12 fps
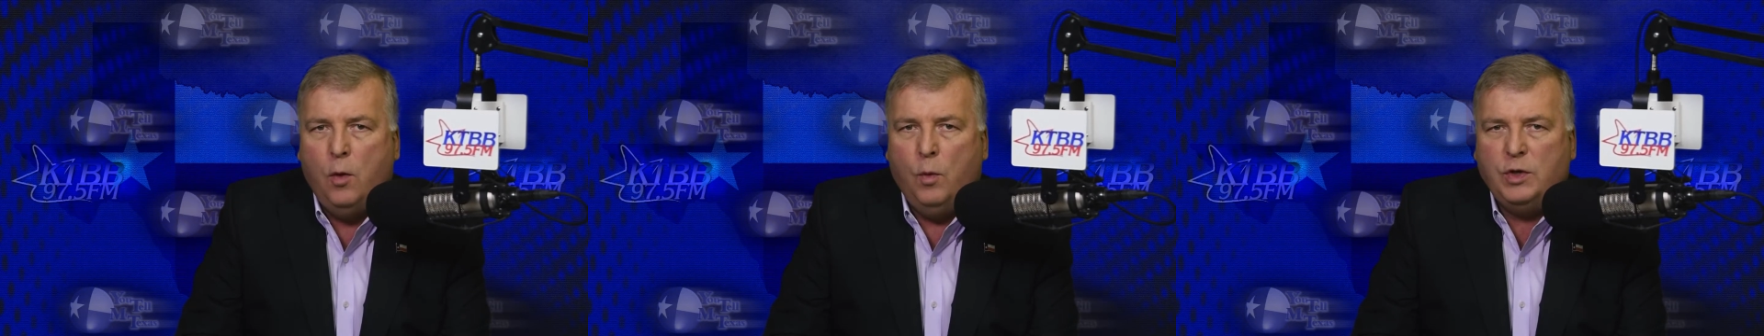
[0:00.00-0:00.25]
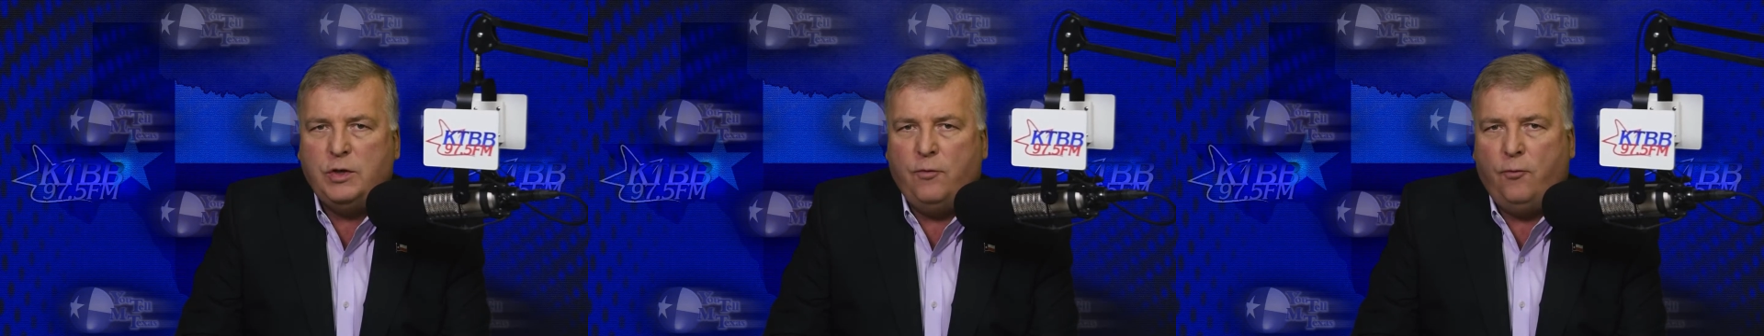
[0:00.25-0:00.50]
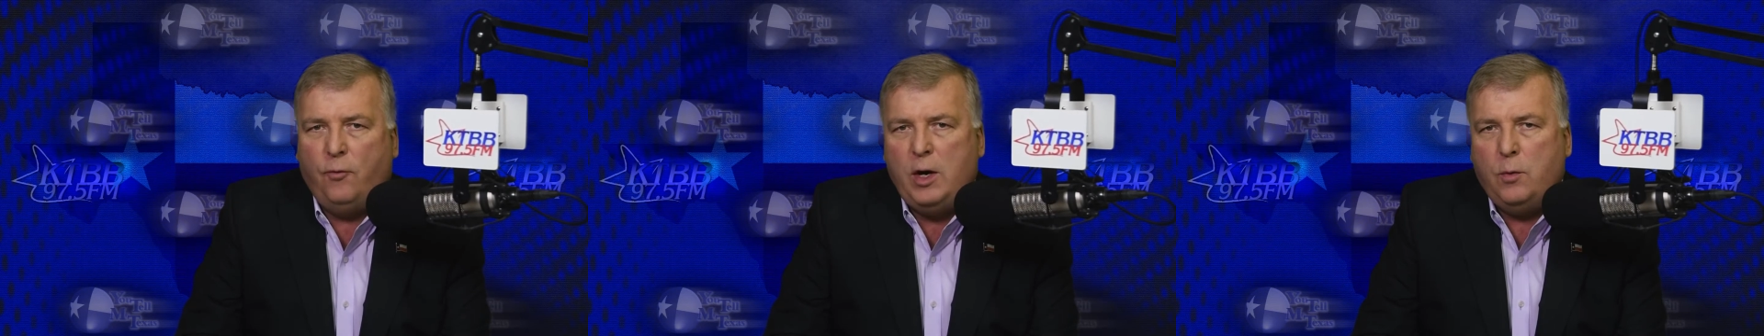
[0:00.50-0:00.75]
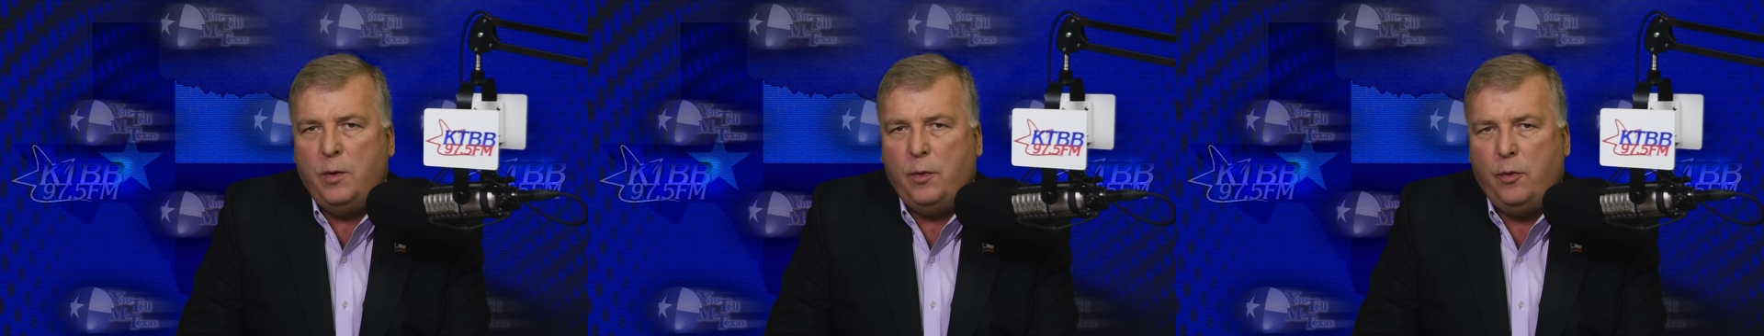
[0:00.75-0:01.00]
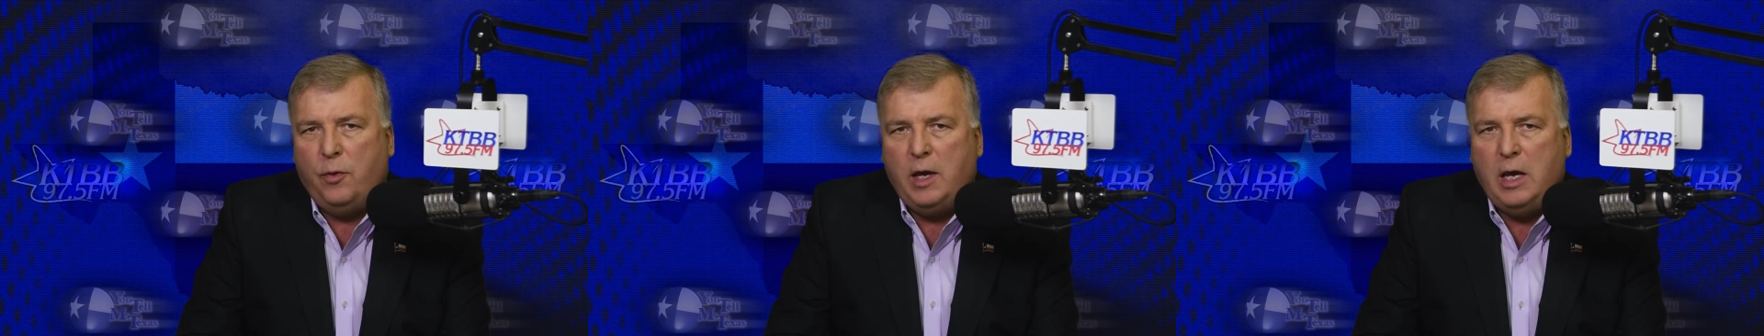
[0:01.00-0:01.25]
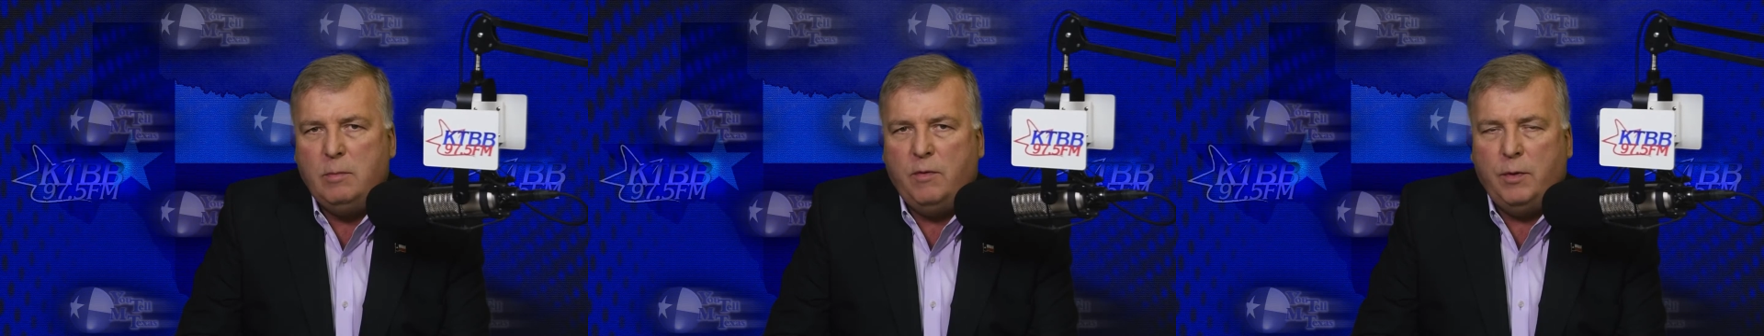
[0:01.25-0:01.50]
was a frequent
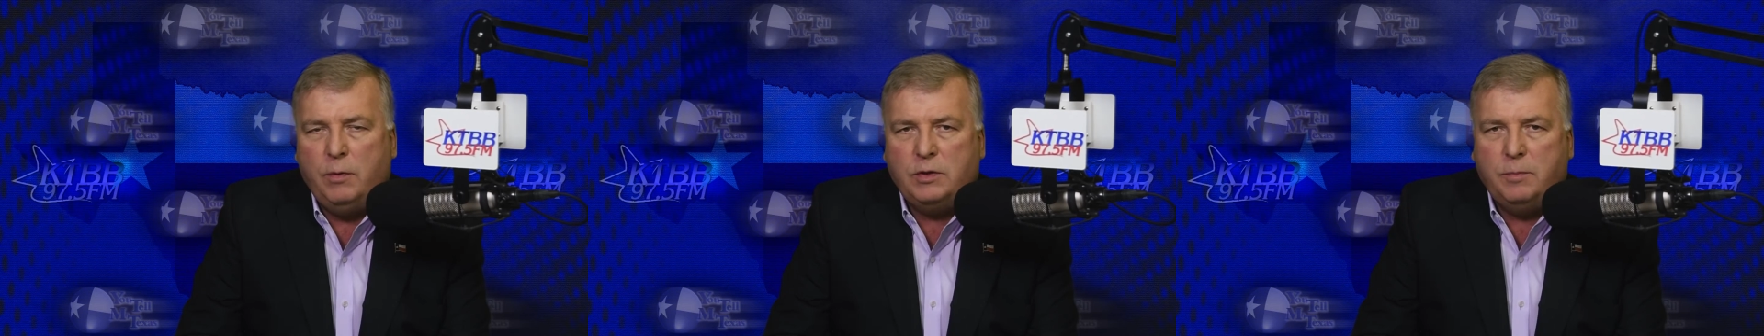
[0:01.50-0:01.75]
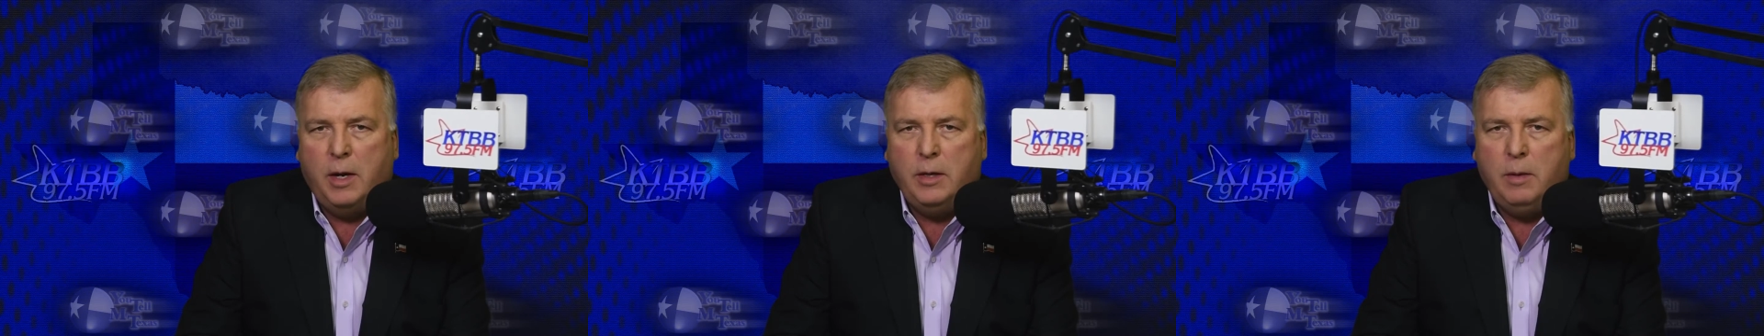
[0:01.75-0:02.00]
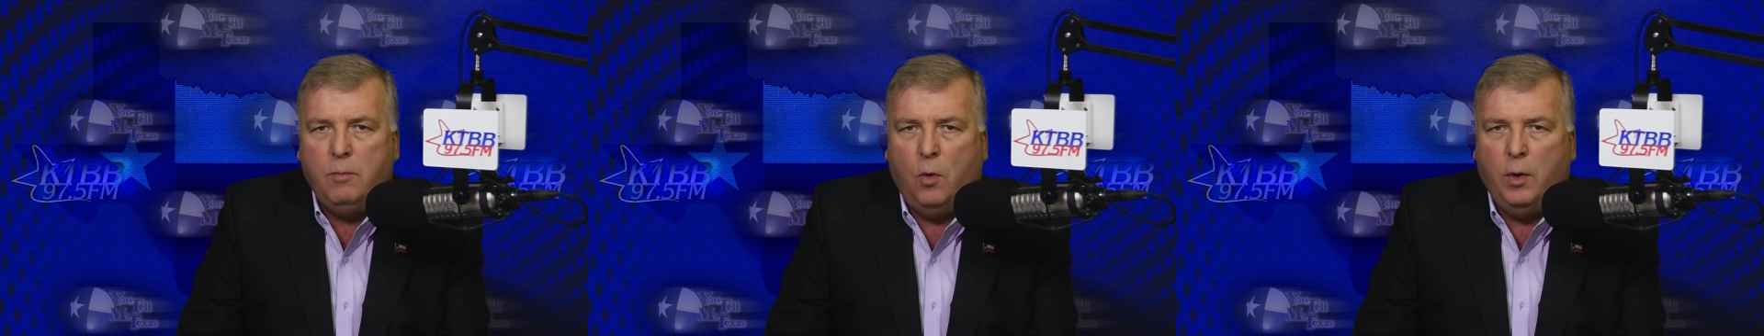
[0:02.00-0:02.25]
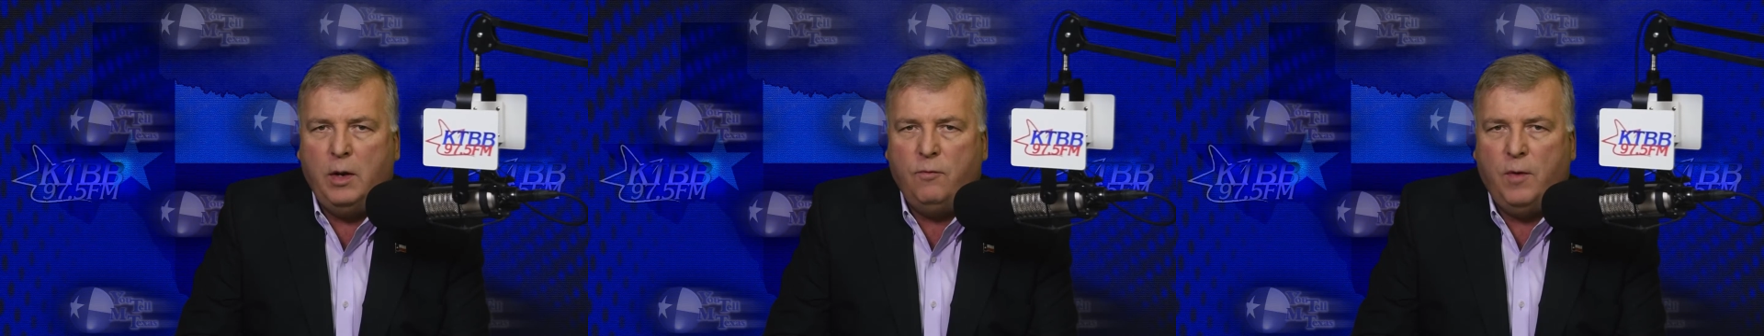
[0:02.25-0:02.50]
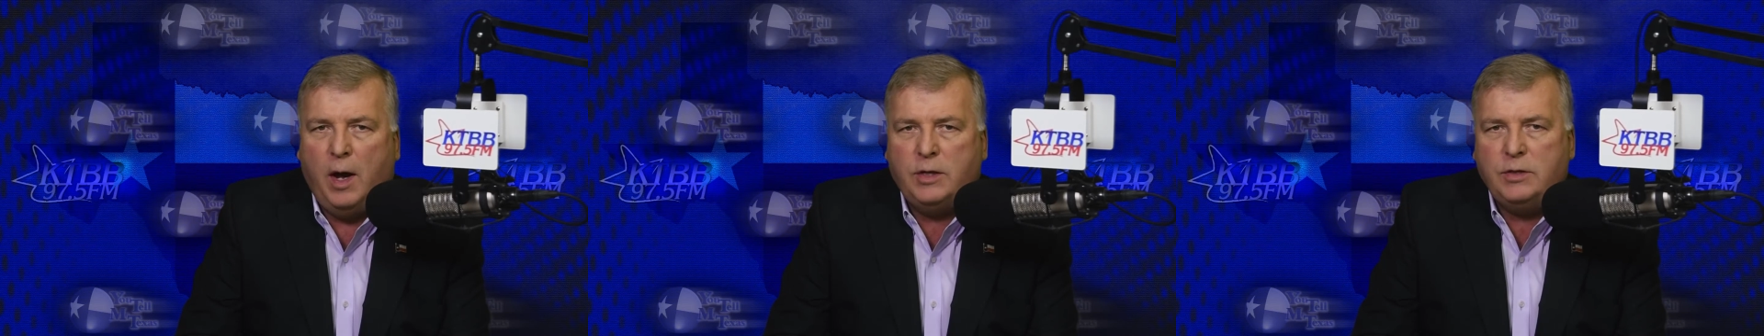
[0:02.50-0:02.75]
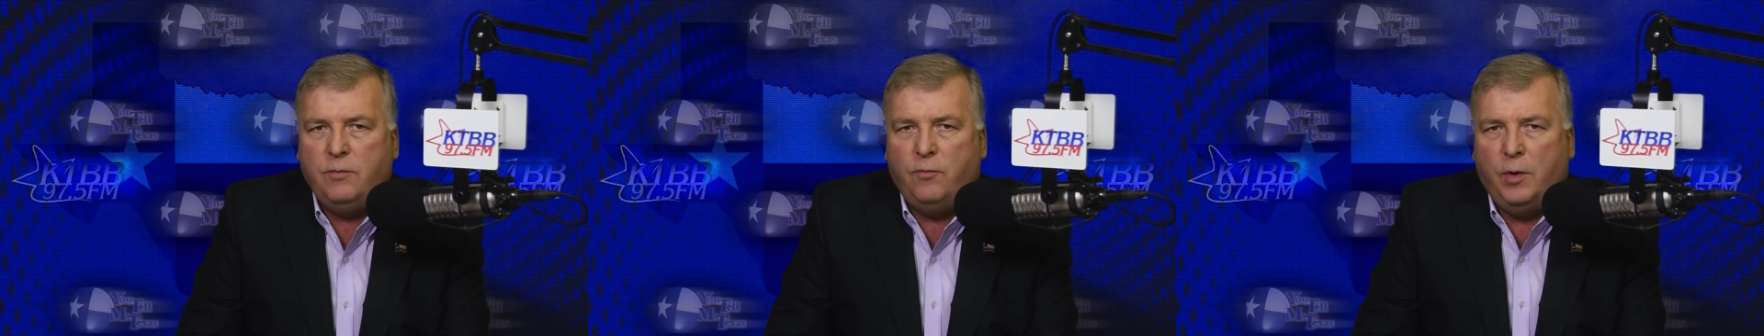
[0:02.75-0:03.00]
theme of those Monday morning
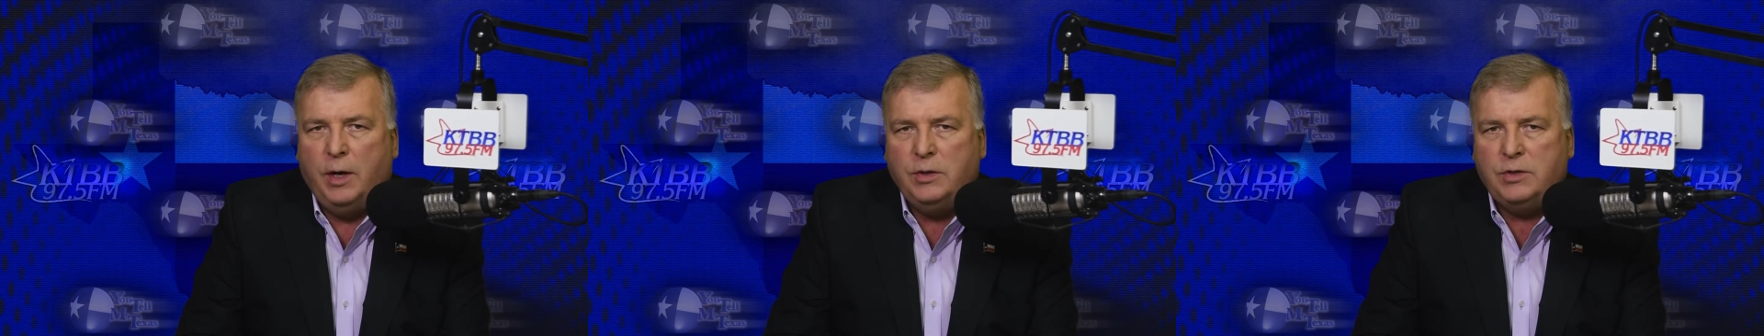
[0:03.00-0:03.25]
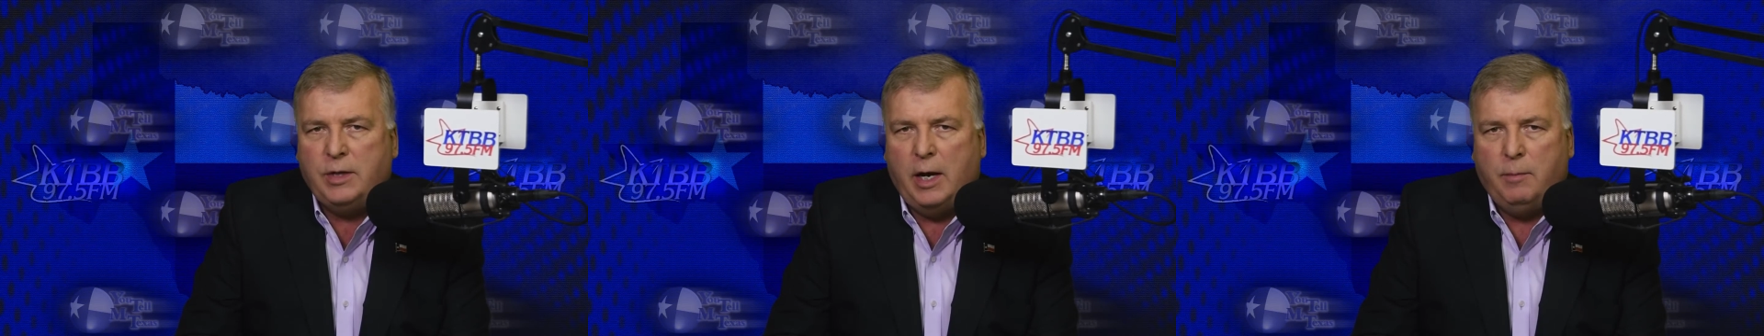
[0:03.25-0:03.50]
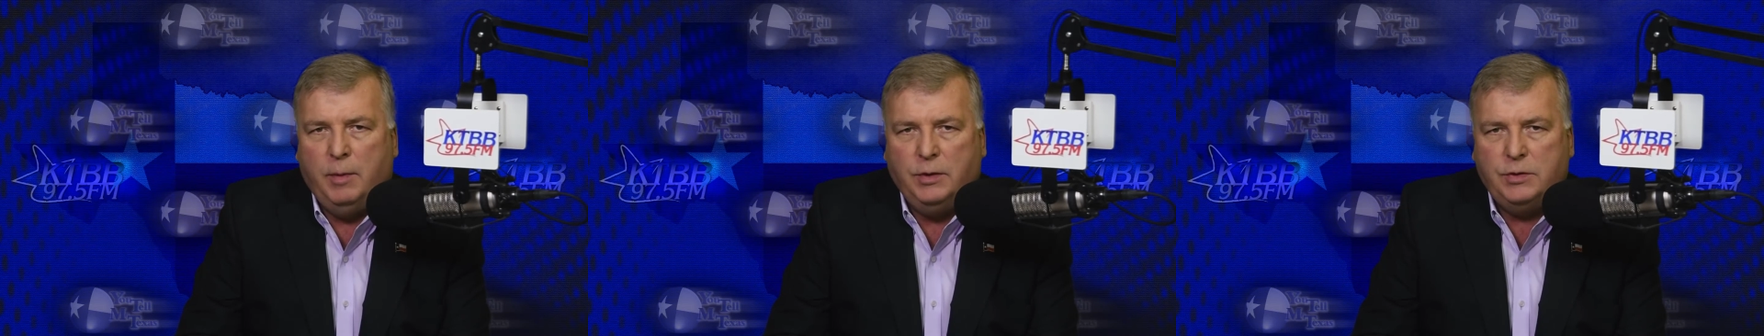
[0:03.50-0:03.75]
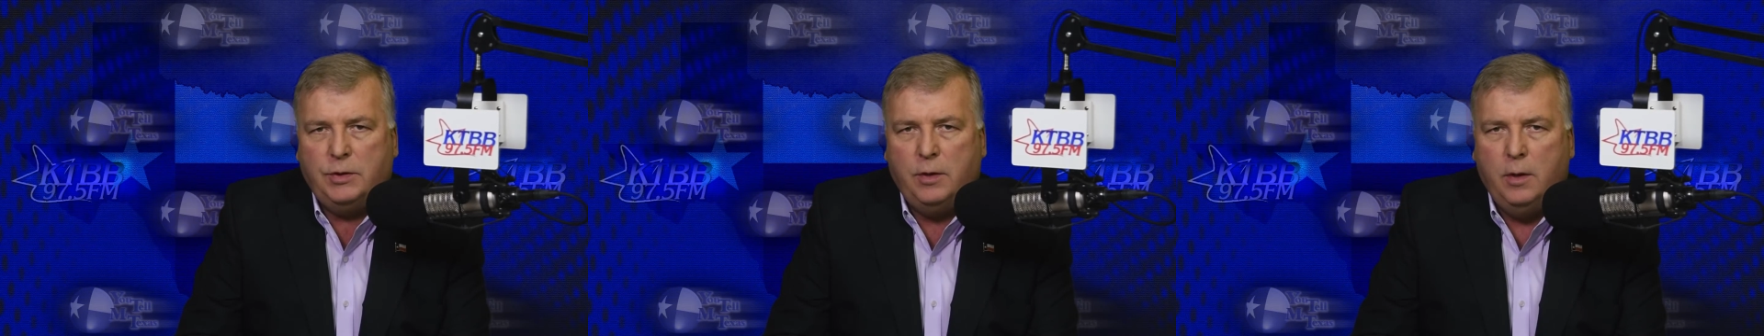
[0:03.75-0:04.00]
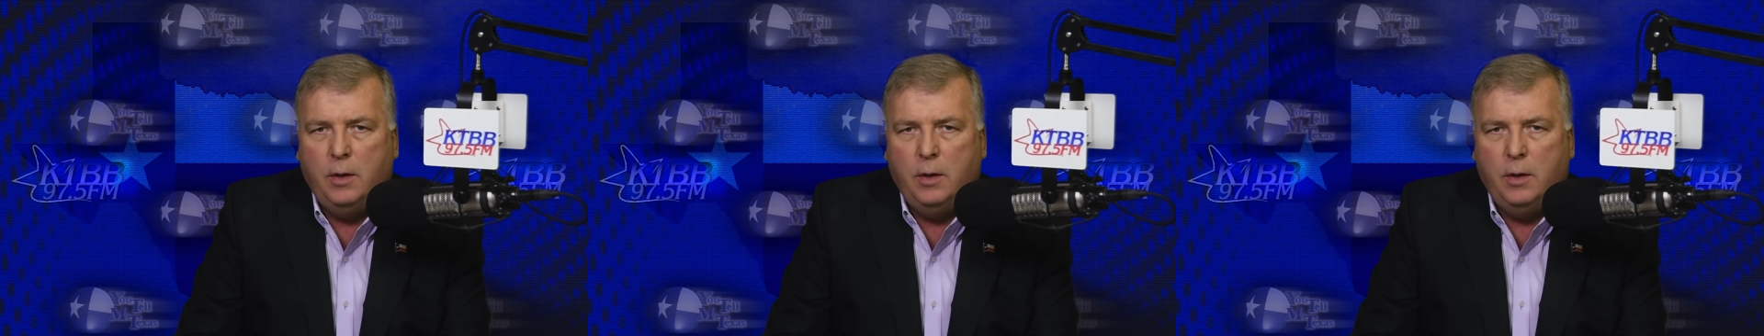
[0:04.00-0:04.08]
Fox and Friends segments.